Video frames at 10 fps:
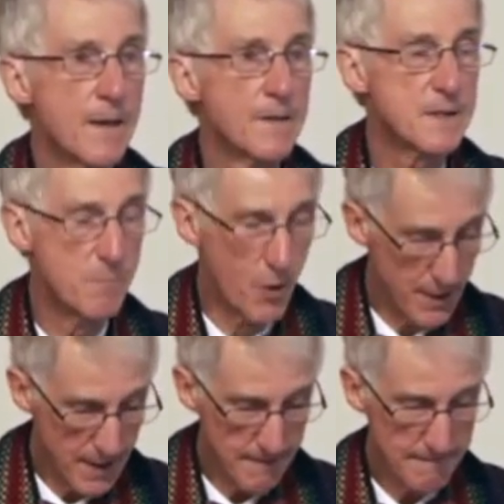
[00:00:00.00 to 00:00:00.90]
This
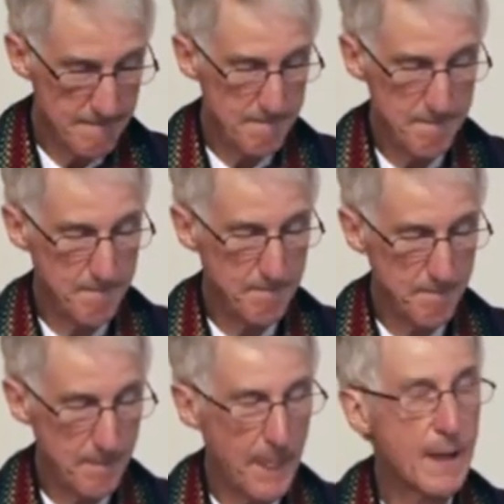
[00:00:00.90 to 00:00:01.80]
morning,
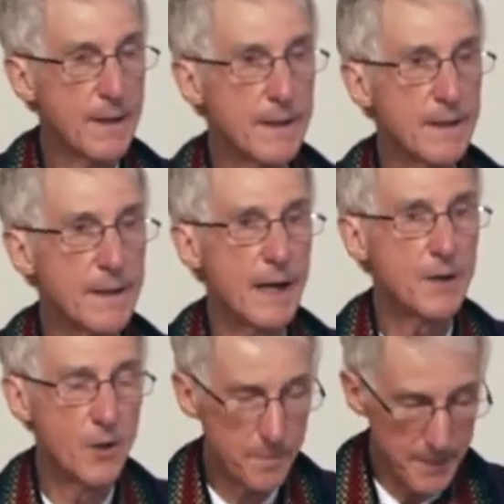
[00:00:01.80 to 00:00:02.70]
I
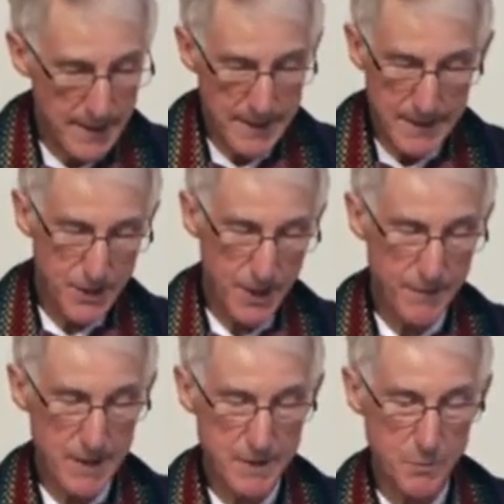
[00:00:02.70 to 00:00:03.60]
hope that each of
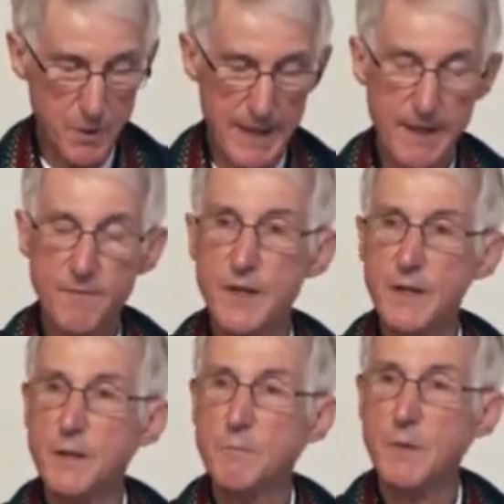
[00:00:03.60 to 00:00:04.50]
us will have
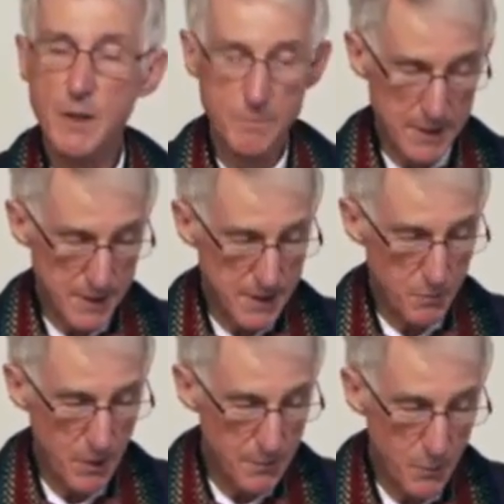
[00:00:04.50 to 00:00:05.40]
moments
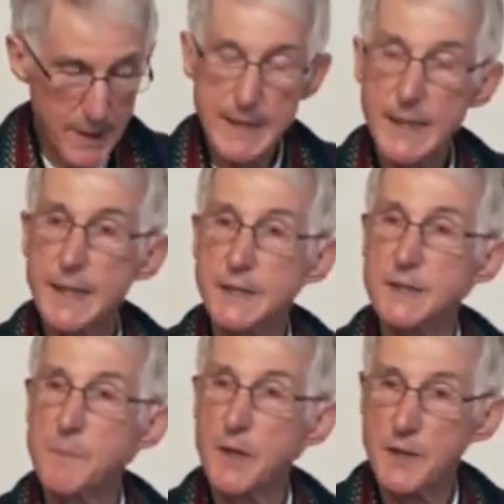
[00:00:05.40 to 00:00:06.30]
when we
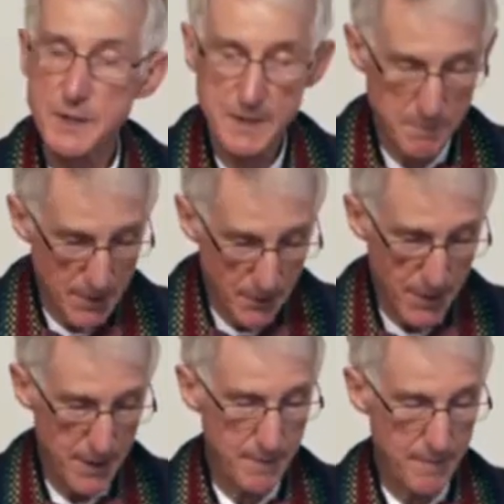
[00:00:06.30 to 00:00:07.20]
experience beauty.